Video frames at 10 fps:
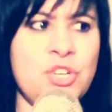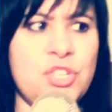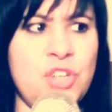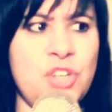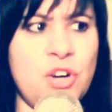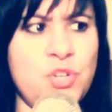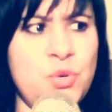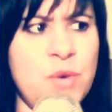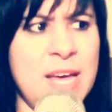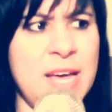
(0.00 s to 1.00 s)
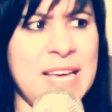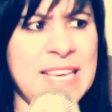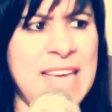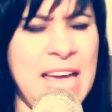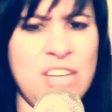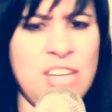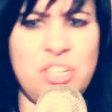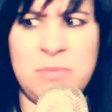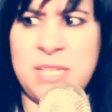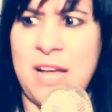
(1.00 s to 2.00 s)
to start to gauge
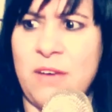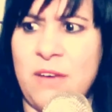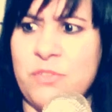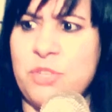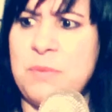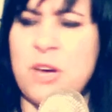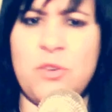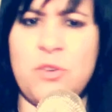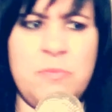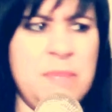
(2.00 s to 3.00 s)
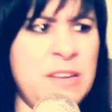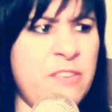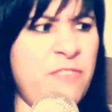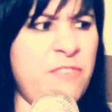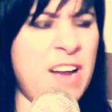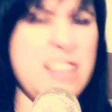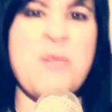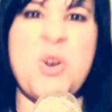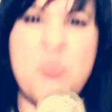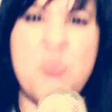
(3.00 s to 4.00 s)
themselves, to find
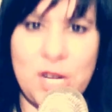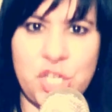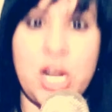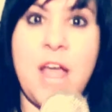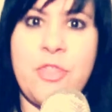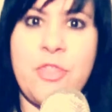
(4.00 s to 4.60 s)
their aggression,